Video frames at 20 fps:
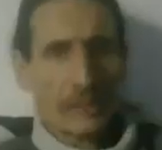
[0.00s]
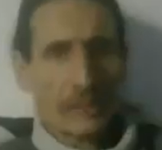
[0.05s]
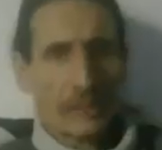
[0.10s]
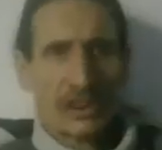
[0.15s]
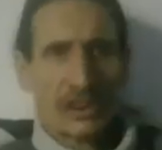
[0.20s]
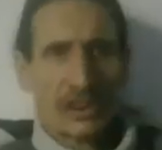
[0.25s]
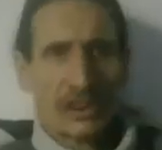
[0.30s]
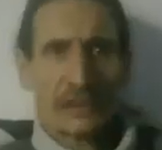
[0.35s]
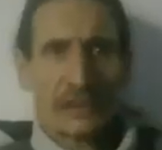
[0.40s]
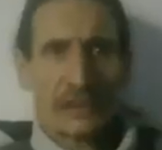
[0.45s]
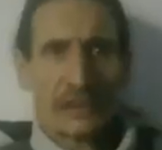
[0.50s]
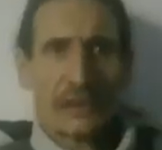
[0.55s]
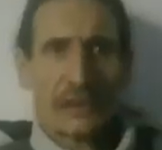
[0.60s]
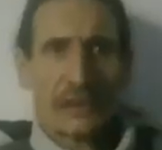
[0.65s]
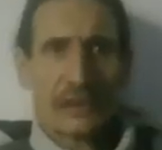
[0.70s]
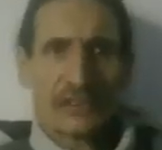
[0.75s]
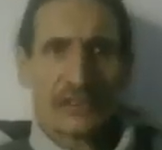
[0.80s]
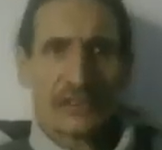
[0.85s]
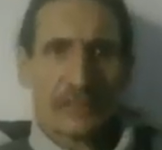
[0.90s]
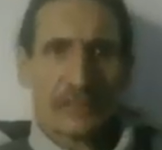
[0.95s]
She could have
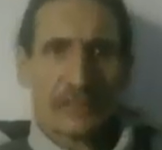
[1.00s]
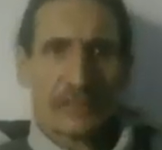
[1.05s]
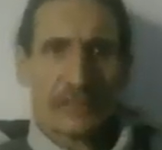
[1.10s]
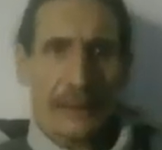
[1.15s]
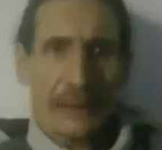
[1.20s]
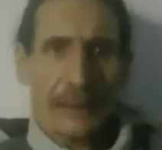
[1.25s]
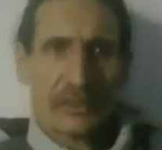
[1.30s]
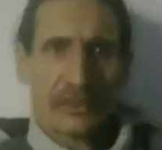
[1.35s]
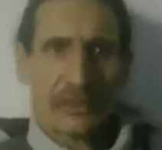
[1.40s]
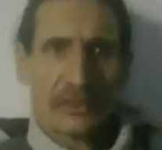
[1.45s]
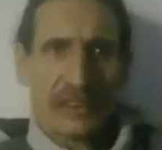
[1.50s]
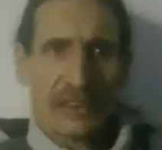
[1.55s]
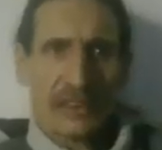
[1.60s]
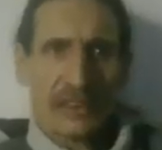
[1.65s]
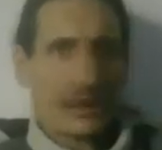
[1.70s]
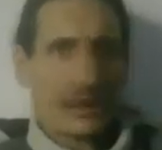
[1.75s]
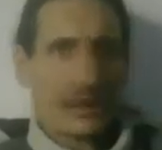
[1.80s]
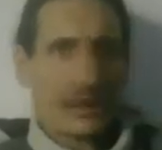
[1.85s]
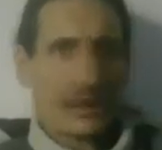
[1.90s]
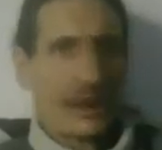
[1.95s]
written to the barons and
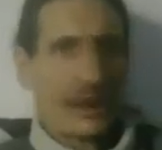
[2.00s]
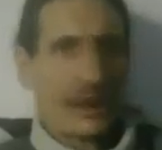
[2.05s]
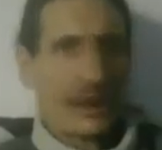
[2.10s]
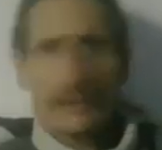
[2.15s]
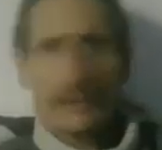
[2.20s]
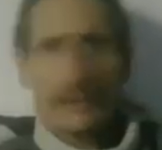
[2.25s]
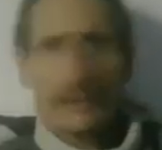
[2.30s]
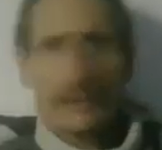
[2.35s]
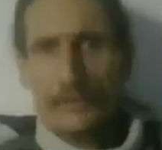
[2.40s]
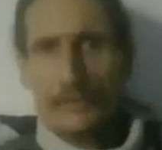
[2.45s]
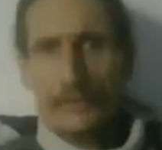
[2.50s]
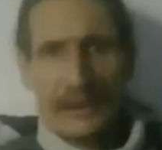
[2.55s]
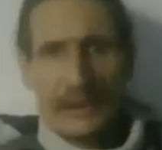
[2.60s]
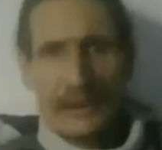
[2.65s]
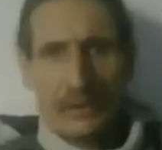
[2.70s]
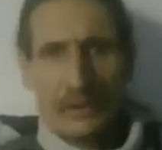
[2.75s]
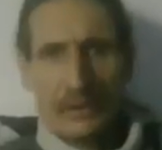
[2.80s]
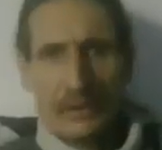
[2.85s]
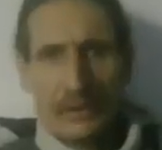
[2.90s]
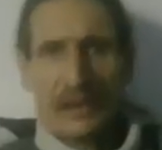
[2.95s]
said it was
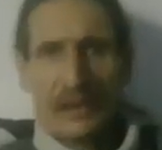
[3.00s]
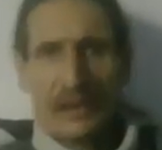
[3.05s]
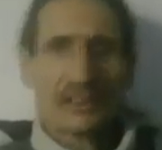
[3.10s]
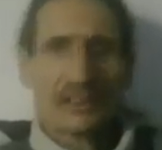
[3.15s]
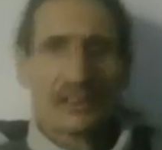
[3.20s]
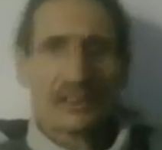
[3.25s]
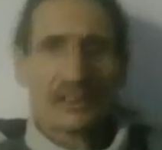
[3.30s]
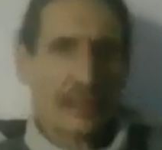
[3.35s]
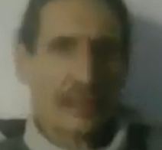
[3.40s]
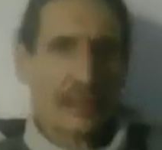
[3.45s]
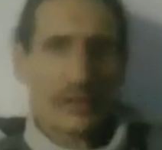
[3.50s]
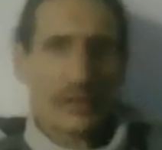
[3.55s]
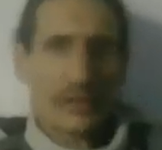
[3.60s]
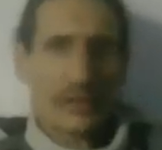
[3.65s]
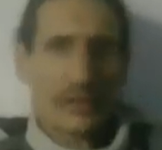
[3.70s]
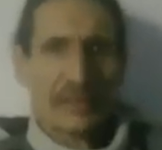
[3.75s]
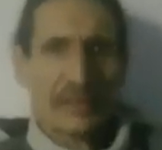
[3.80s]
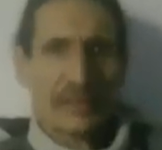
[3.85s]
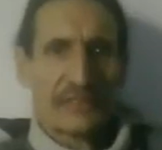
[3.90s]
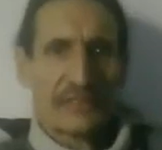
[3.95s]
repealed, just like
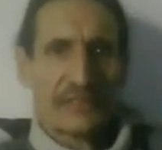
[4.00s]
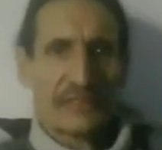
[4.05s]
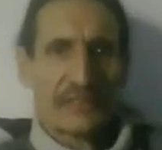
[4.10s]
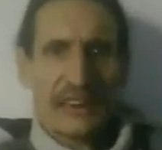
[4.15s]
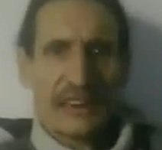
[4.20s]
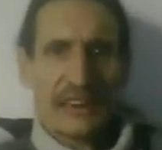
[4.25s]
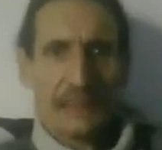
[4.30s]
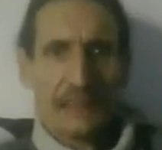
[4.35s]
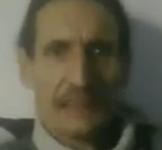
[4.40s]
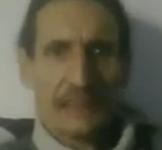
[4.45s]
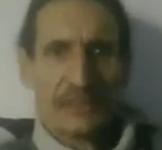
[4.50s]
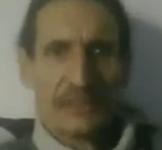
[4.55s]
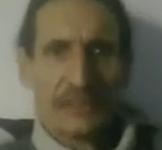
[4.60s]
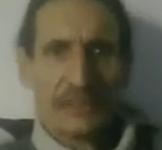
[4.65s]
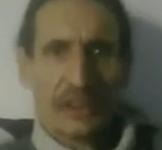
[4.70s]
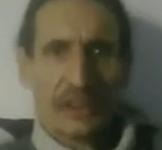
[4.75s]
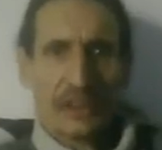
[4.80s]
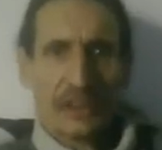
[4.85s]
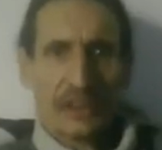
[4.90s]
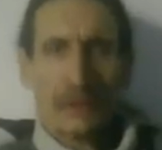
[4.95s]
the fake government
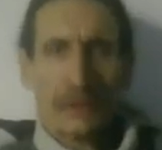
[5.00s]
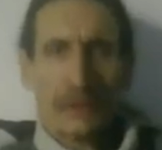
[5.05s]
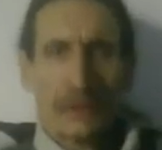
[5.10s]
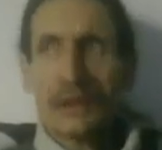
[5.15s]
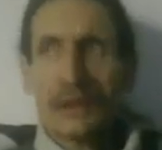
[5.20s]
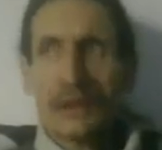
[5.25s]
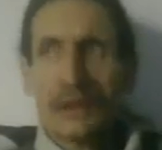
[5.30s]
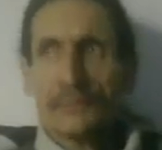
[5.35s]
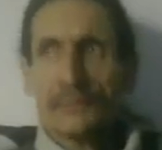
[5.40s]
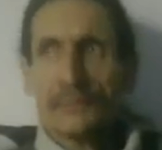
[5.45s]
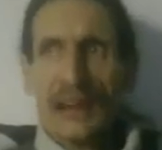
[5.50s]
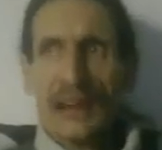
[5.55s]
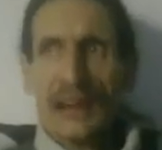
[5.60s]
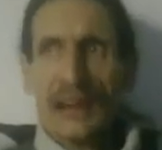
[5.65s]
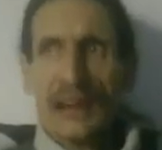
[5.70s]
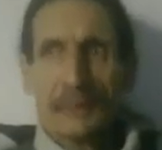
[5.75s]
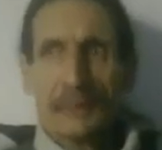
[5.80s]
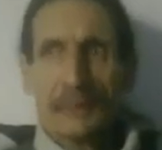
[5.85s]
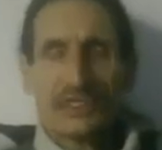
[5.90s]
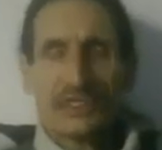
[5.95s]
do.
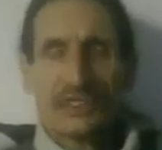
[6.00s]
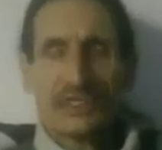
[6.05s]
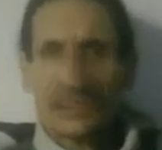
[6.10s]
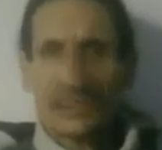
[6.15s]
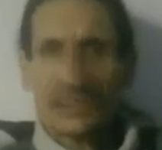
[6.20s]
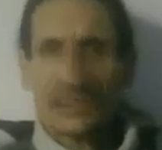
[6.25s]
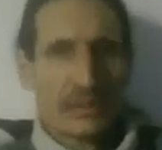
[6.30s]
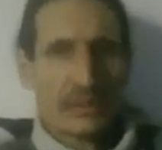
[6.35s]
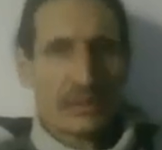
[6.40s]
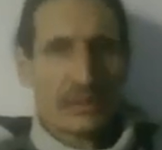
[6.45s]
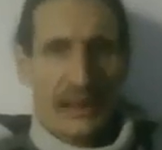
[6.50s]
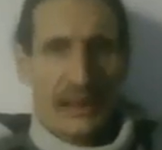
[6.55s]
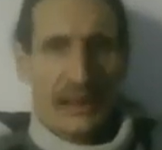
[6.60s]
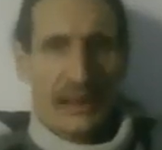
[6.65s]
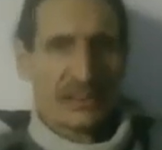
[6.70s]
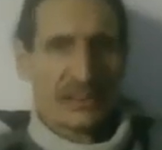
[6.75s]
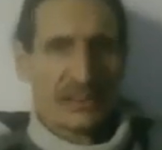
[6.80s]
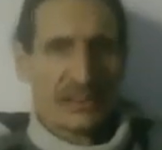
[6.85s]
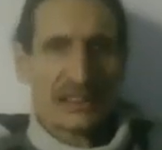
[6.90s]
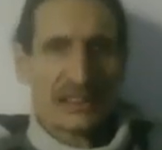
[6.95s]
But she didn't do that.
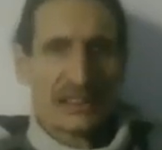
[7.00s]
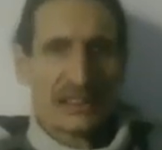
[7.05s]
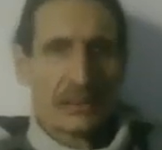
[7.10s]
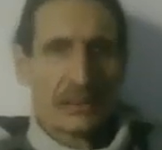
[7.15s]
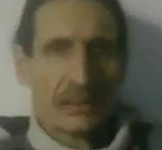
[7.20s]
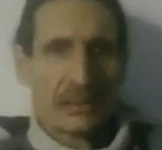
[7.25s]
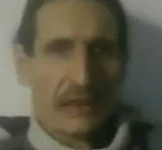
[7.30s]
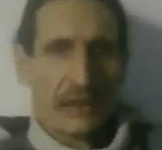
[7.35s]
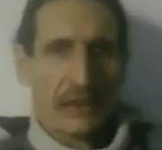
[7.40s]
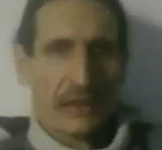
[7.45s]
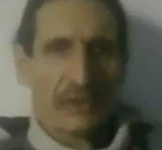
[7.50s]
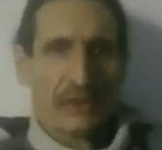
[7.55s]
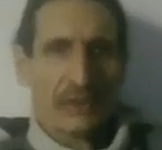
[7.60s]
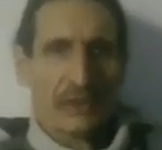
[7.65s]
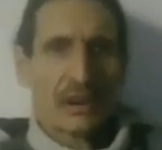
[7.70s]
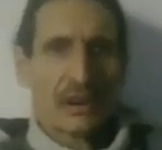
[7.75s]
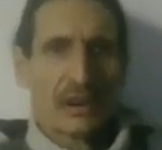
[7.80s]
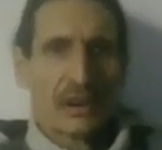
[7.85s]
She did neither of those.